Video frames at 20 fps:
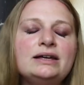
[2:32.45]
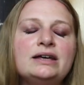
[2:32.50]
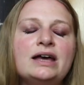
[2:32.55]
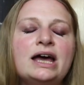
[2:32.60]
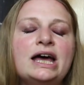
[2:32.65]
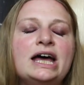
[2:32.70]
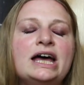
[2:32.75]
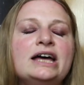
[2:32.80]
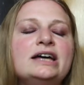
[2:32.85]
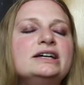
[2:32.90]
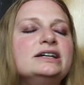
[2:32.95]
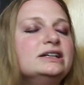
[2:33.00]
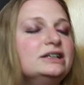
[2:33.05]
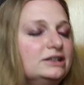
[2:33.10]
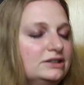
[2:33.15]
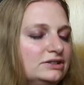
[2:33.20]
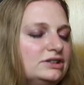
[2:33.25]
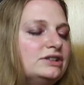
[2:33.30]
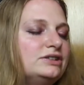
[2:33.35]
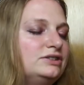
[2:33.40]
yet.
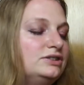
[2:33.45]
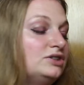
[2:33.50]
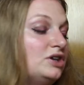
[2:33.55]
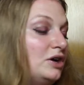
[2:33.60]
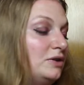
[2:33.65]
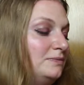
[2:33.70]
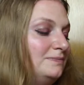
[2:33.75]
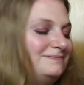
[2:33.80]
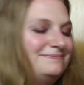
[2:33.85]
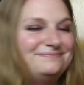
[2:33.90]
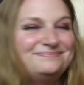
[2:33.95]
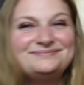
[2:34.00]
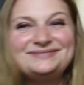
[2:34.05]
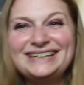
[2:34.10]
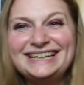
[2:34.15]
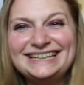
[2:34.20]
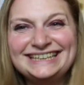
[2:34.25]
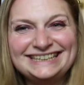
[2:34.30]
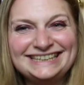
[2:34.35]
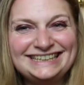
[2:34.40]
Just, you
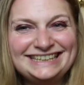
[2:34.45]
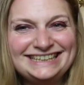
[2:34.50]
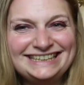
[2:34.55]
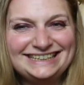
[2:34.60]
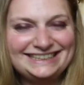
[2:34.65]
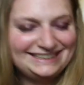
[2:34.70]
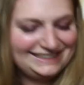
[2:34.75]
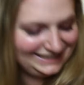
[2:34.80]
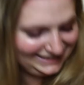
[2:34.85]
know.